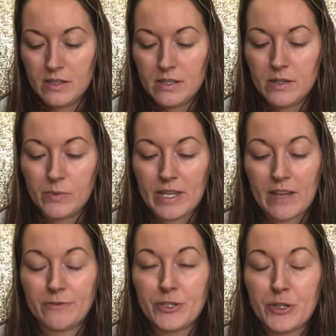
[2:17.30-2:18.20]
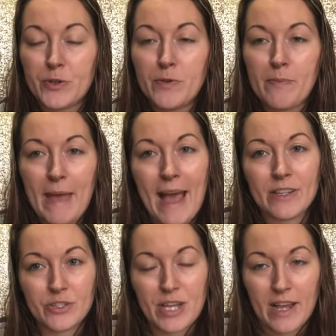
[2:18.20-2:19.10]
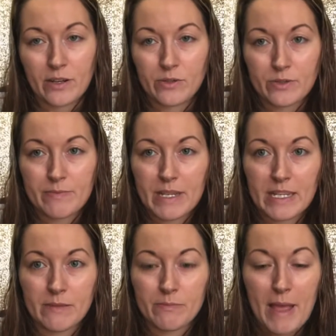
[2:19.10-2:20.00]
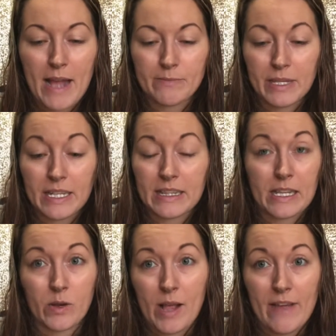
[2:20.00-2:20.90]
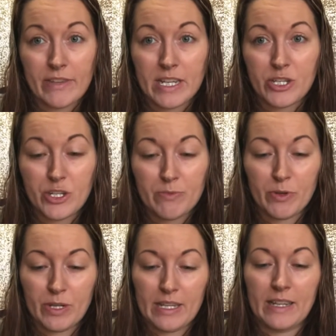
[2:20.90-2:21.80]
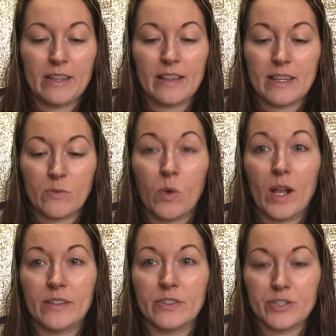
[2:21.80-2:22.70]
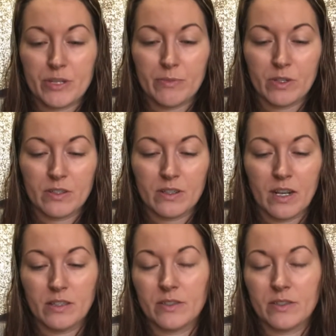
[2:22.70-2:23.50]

We have 2 matte shadows, matte meaning they don't have any shimmer in it, and then 1 shimmer color.